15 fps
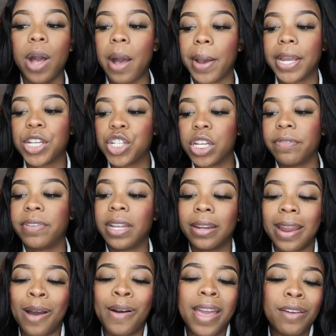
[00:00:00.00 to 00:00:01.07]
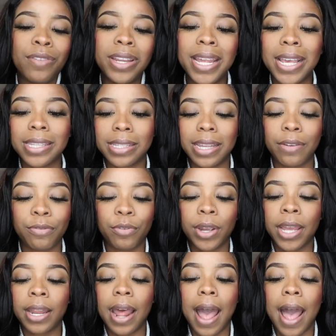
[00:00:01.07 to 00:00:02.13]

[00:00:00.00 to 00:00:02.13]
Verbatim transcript: how I achieved it. Now every day is different.